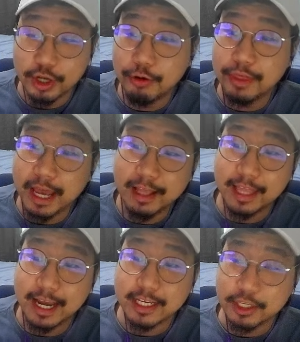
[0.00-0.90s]
that
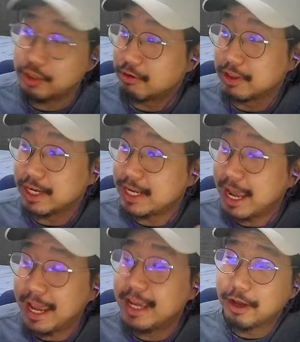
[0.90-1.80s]
like your
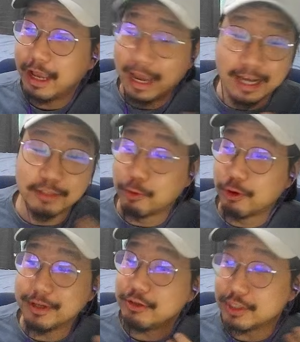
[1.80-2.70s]
Lene has more
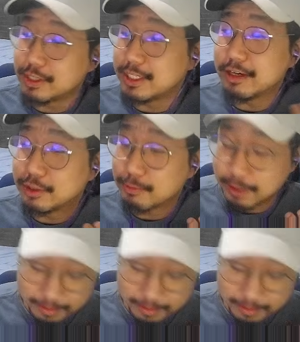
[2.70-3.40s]
uses elsewhere.